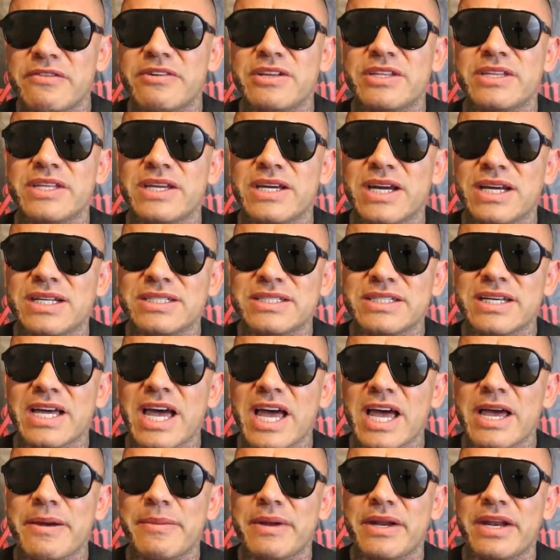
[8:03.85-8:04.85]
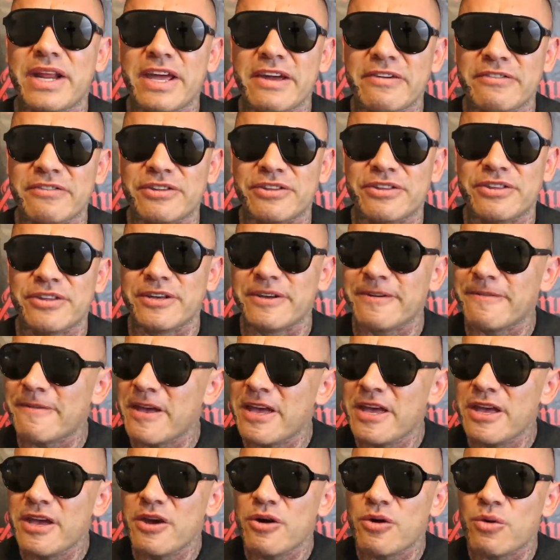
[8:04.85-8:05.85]
everything on time and everything
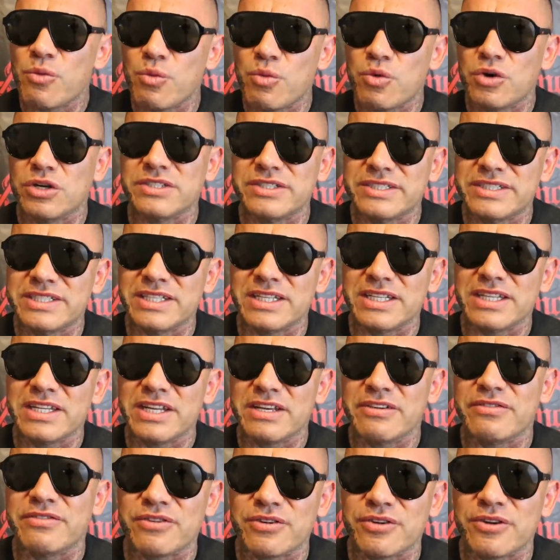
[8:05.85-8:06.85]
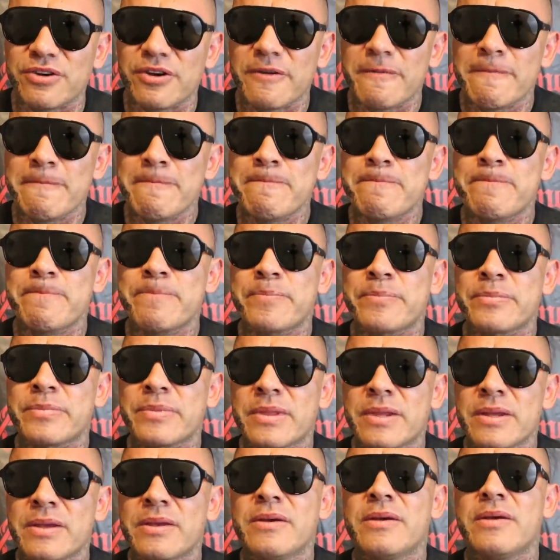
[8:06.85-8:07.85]
was delivered.
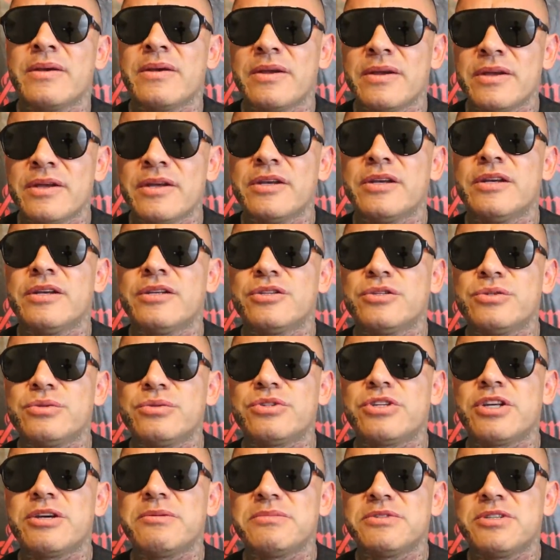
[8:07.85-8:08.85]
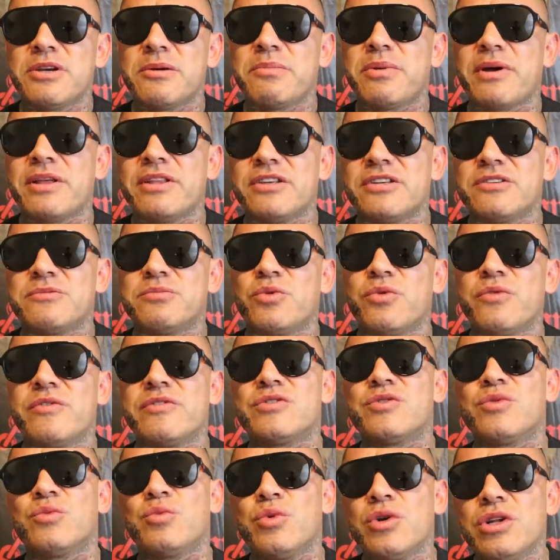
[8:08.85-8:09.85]
Two thumbs up on this movie.
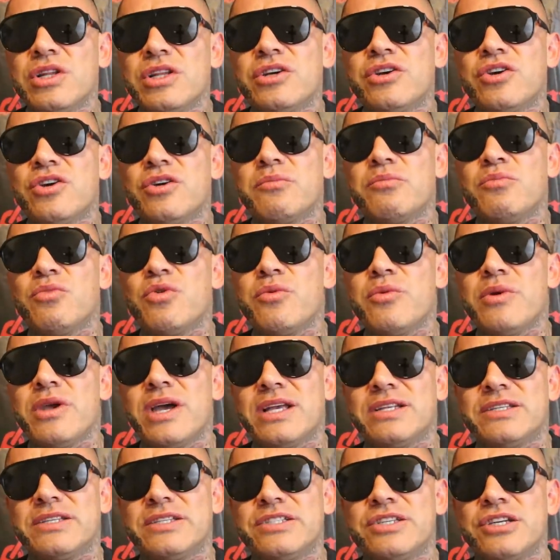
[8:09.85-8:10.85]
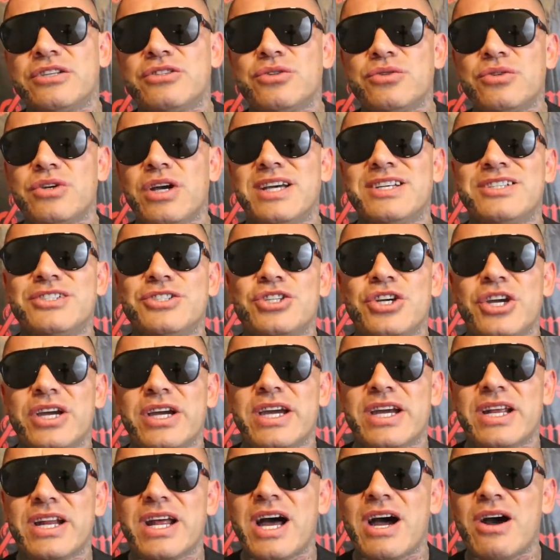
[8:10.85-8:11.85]
It's a really good movie. I suggest you guys
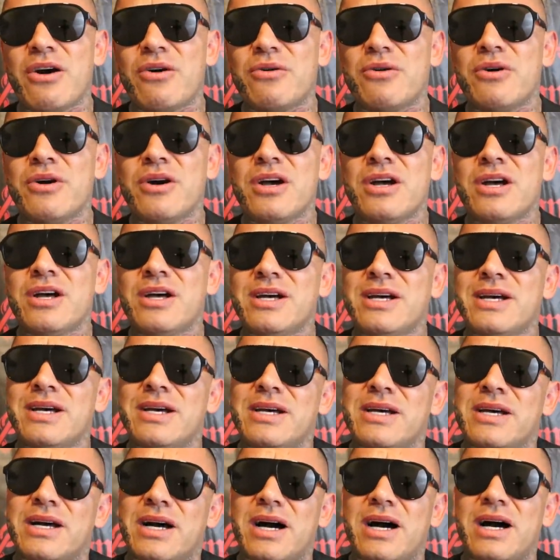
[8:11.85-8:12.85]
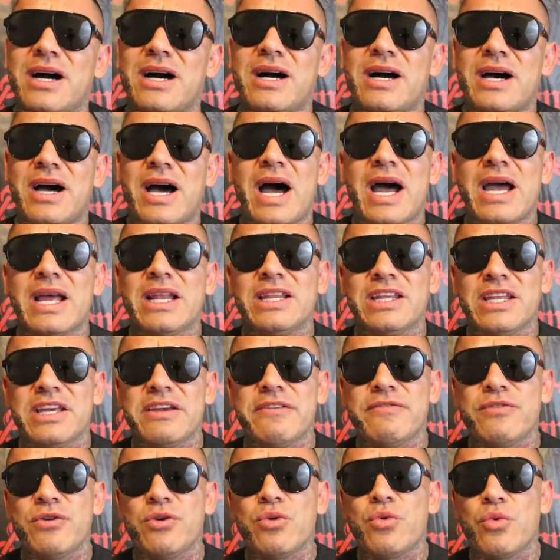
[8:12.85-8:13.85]
check it out. I
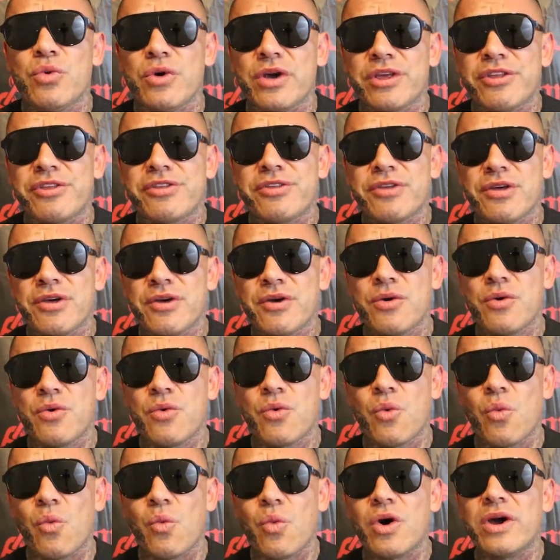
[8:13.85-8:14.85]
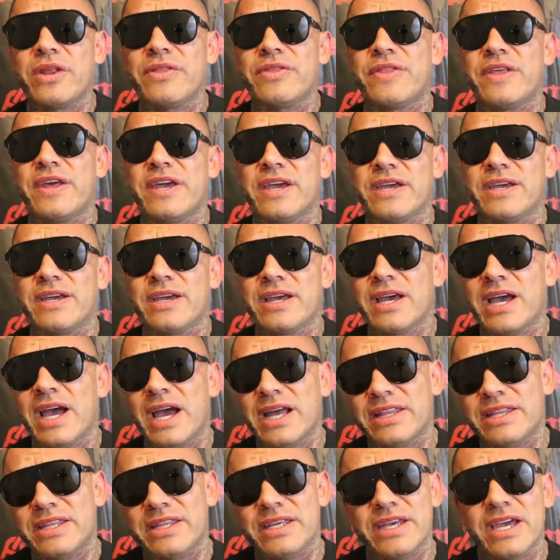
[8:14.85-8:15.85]
leave you with one thing.
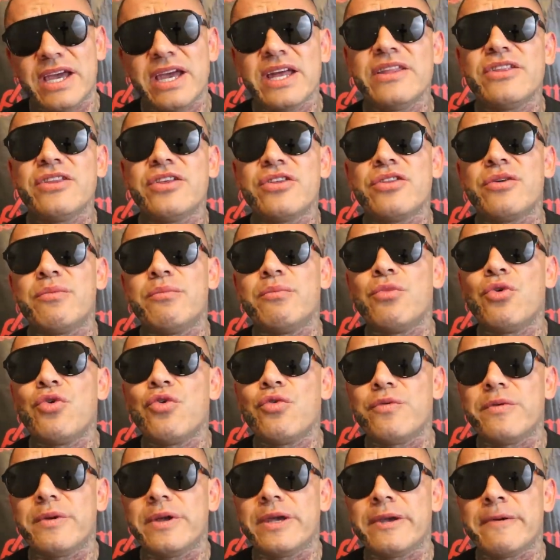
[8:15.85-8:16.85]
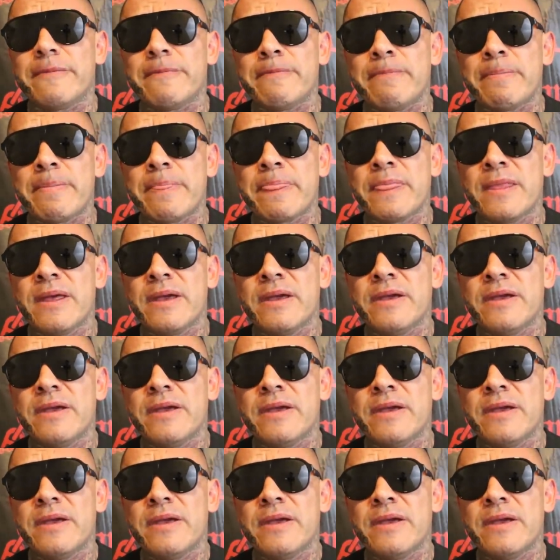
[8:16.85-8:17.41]
At the end of the movie,